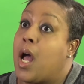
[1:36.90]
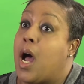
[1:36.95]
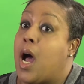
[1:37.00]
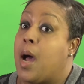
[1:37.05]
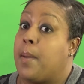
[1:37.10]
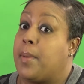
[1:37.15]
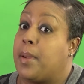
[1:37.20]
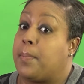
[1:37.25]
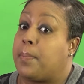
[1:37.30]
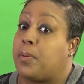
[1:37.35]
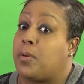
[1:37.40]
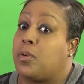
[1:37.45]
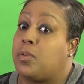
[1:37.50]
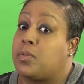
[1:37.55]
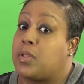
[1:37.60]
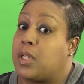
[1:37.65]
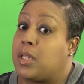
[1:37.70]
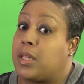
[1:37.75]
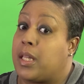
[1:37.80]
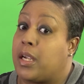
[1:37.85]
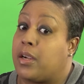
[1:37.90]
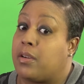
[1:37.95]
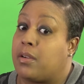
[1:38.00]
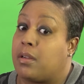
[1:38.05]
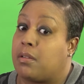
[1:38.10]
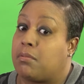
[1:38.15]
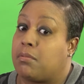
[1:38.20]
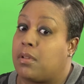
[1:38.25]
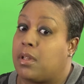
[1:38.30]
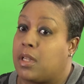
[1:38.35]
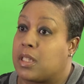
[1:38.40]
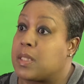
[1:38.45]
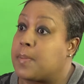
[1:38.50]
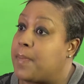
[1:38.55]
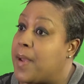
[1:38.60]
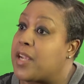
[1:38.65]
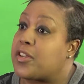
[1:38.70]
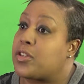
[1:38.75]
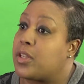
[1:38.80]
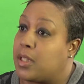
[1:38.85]
It proves that they're a
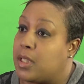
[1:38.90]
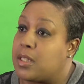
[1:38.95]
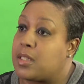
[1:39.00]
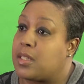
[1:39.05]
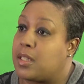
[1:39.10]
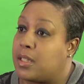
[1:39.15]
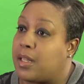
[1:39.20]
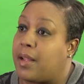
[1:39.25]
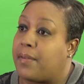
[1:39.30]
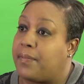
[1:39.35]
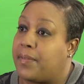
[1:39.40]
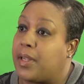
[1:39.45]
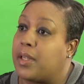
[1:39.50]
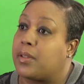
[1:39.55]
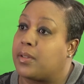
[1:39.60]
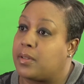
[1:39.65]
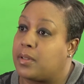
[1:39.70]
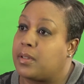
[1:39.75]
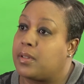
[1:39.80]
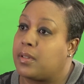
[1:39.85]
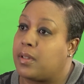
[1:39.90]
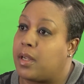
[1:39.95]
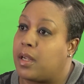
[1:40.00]
specialist in that field,